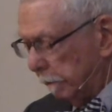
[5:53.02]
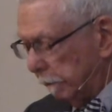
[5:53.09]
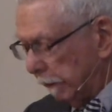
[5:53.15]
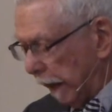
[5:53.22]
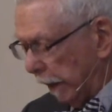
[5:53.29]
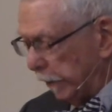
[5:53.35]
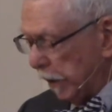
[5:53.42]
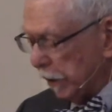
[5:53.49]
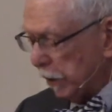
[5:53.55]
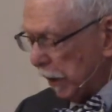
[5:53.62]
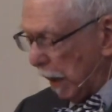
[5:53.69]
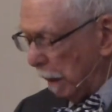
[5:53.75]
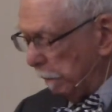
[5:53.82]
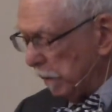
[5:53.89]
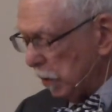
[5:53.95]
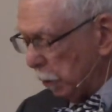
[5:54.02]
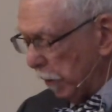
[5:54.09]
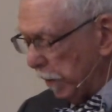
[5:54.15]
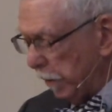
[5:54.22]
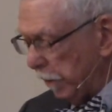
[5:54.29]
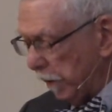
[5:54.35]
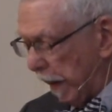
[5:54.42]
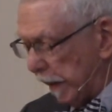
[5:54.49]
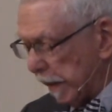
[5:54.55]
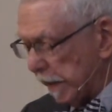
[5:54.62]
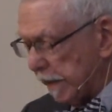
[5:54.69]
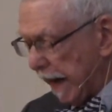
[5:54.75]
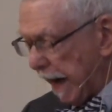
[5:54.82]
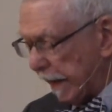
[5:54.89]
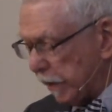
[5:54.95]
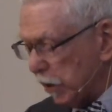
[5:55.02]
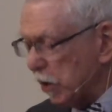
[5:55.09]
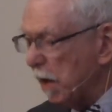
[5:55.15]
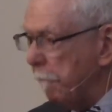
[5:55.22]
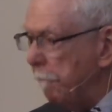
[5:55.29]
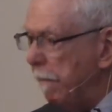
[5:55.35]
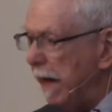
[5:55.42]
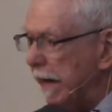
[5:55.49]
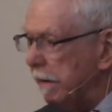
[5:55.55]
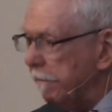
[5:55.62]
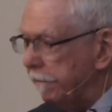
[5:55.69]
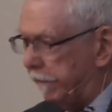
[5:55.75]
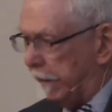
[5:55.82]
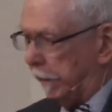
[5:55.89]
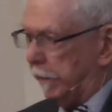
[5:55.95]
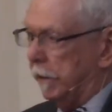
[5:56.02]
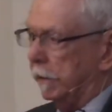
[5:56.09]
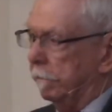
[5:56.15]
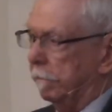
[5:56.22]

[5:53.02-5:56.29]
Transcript: And this comes with an attached benefit.